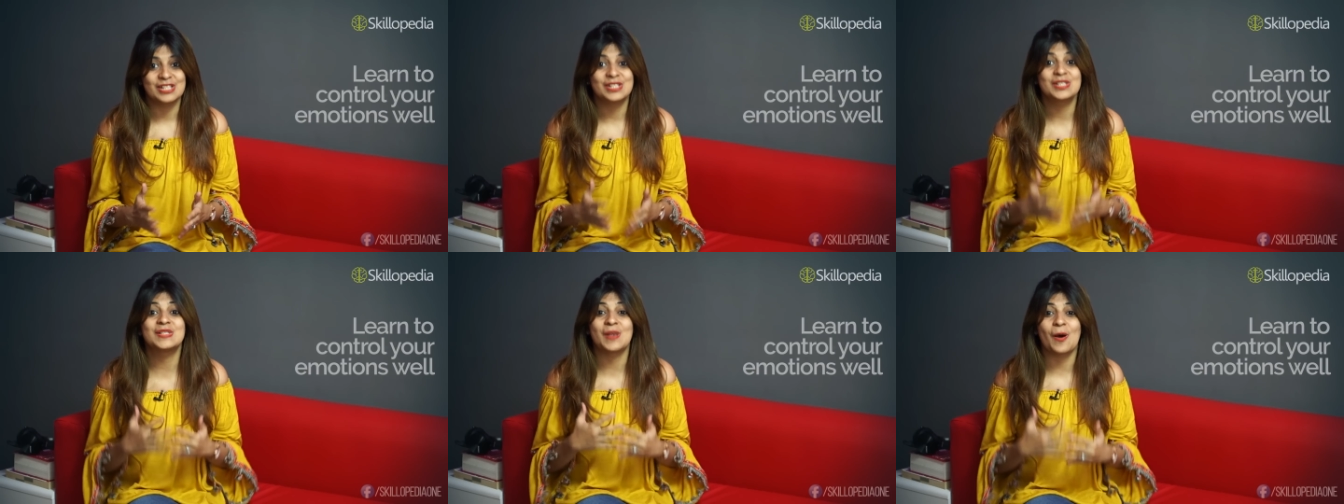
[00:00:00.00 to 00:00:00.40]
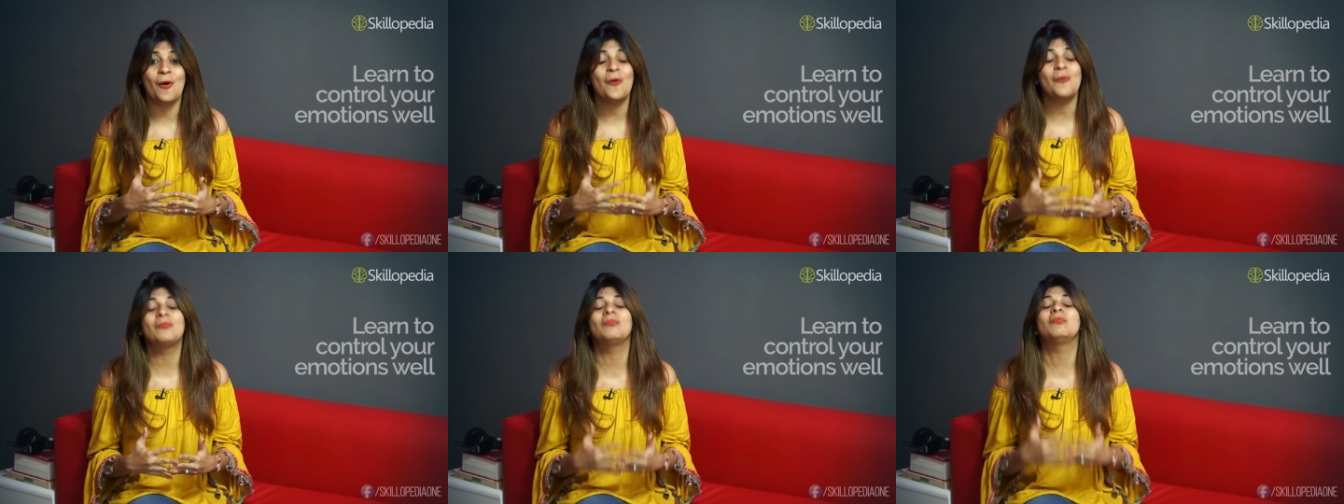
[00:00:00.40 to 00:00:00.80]

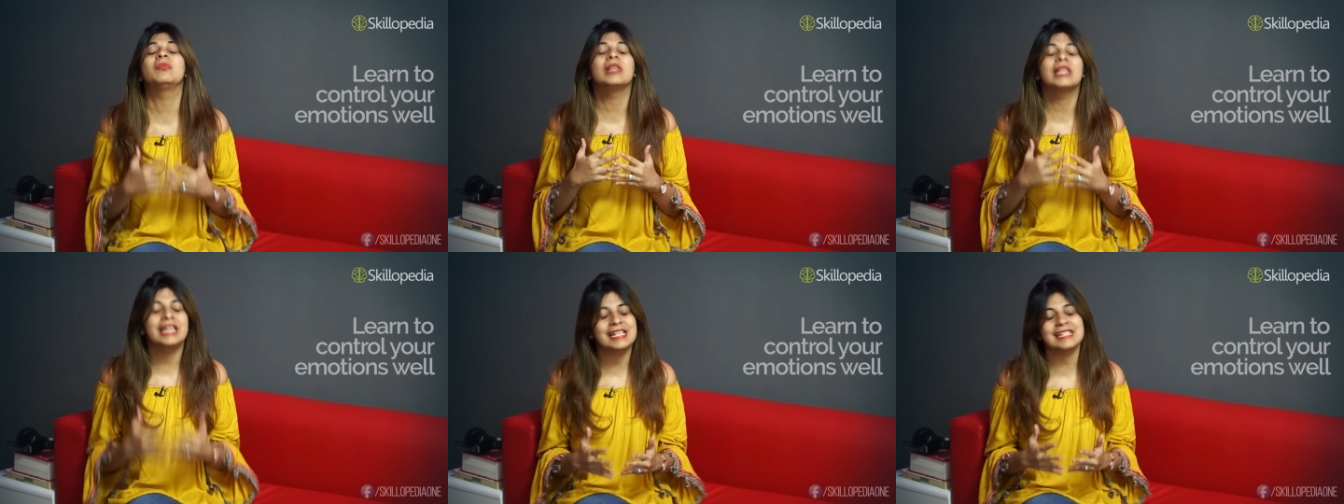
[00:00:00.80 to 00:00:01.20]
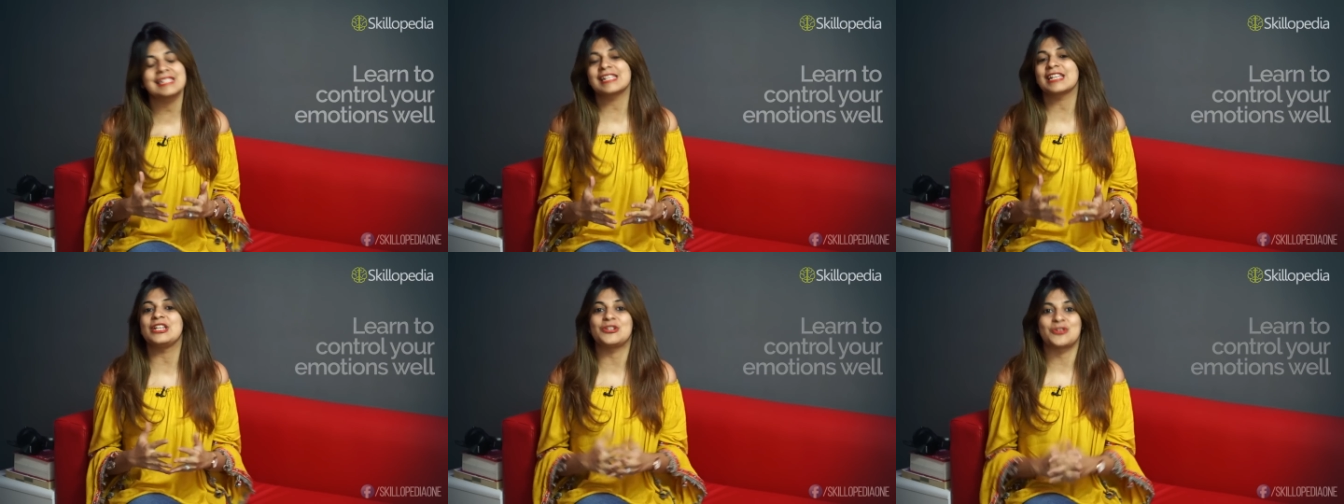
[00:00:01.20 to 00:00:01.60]
So please
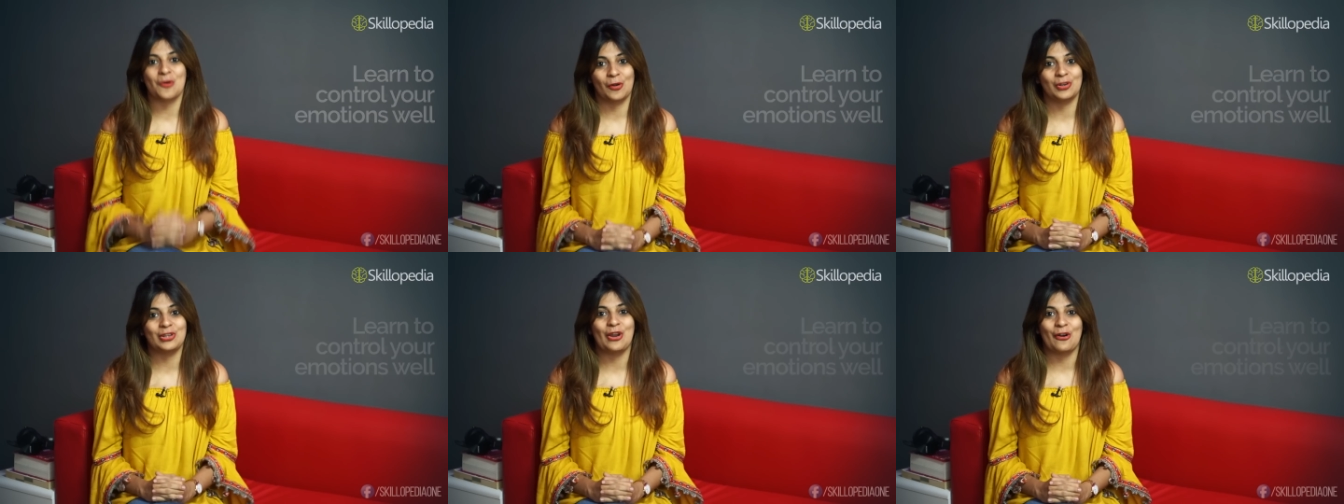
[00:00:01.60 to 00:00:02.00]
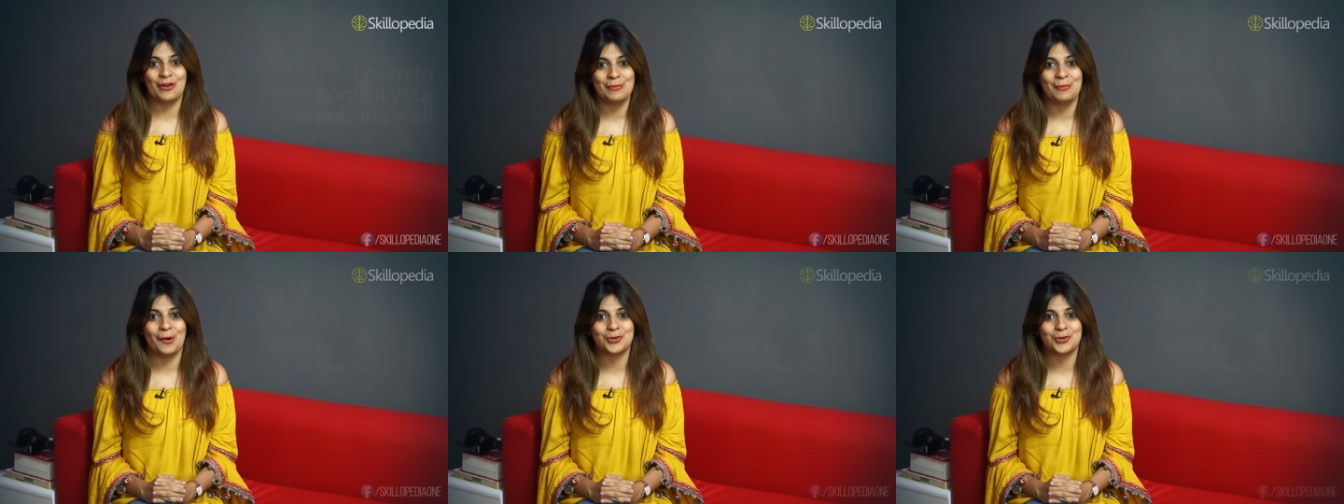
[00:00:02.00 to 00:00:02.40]
control your
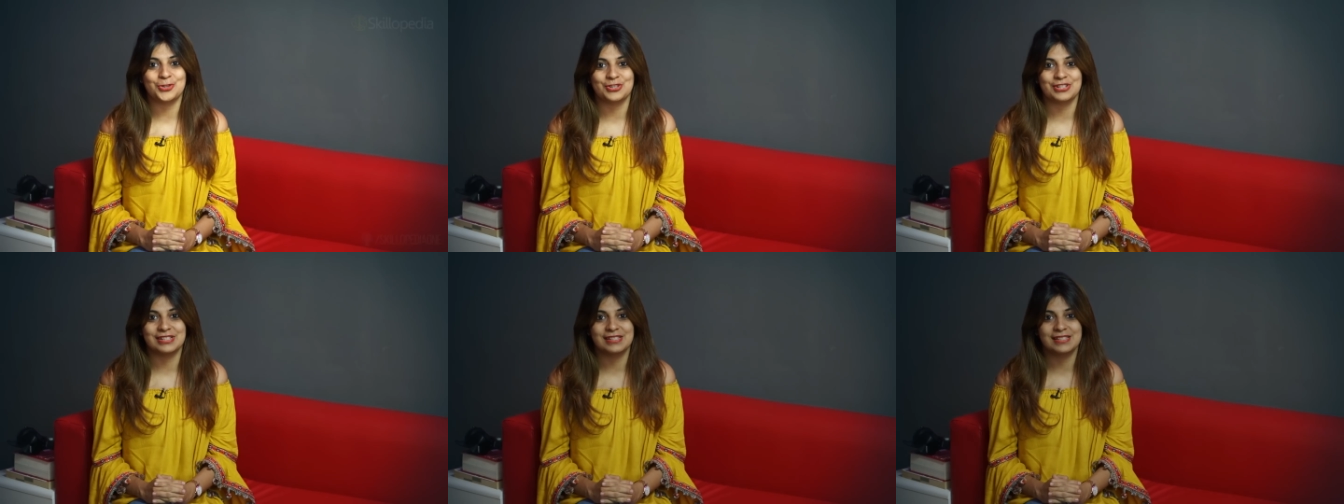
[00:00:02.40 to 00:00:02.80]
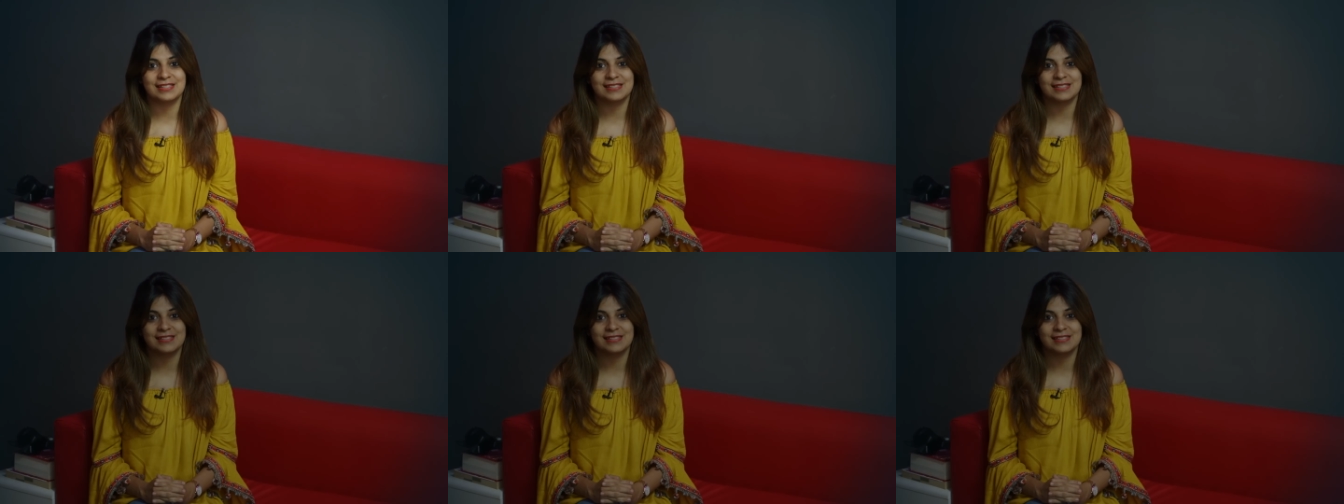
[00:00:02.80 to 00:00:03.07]
emotions.